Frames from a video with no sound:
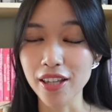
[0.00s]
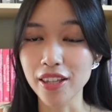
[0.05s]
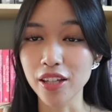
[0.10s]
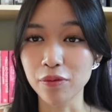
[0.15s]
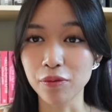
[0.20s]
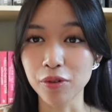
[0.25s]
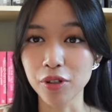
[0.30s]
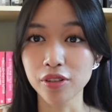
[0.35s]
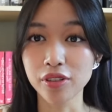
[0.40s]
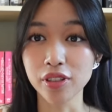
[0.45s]
they
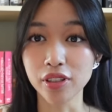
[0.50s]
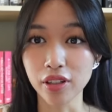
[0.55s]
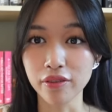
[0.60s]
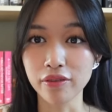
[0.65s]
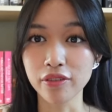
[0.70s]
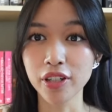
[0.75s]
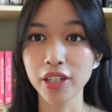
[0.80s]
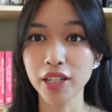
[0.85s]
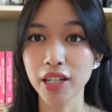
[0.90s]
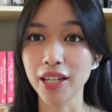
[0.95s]
were
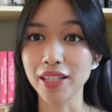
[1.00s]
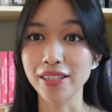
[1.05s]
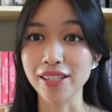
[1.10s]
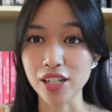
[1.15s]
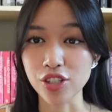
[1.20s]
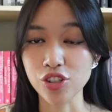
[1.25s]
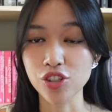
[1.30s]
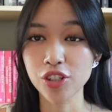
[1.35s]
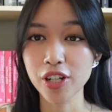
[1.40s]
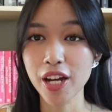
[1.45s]
delivering it
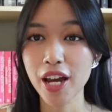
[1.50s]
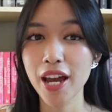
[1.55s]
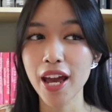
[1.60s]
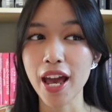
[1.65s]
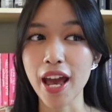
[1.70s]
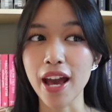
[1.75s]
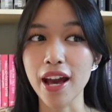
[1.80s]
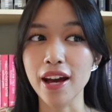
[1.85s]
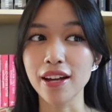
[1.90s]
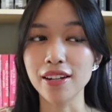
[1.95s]
yesterday
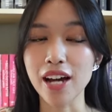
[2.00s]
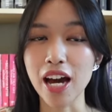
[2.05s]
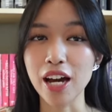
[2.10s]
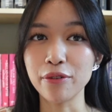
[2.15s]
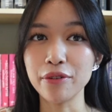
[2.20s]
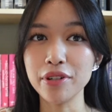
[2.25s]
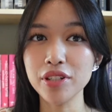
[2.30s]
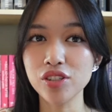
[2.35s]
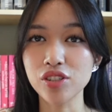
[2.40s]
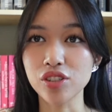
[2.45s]
and I
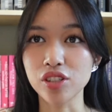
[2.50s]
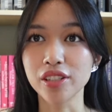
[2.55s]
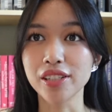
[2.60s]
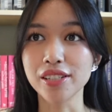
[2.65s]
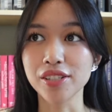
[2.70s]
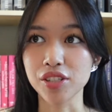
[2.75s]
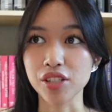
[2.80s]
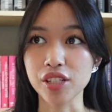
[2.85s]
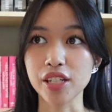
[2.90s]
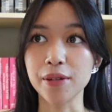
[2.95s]
was still
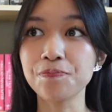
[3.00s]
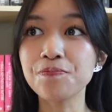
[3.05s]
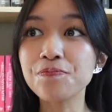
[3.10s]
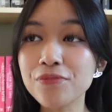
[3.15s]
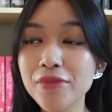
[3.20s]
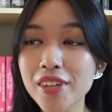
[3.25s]
asleep.